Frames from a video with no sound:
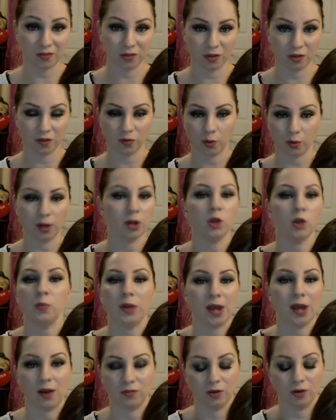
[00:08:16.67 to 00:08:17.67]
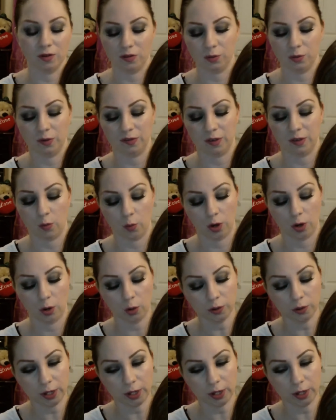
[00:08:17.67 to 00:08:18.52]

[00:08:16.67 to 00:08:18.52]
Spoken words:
after this one. It'll be after this one somewhere.